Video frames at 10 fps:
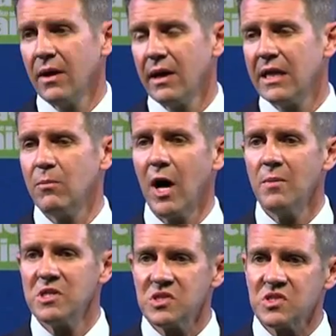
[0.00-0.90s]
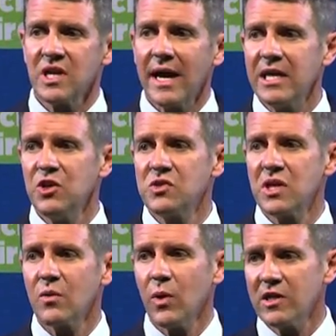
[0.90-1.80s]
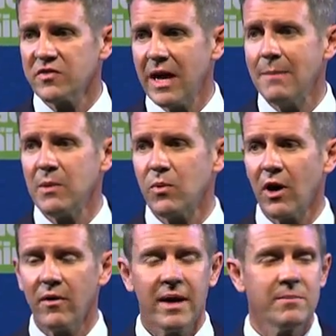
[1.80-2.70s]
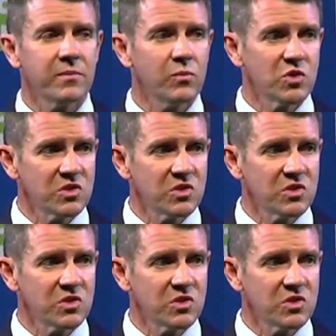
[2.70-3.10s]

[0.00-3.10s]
At the moment, Sustaining New South Wales Family Program, which was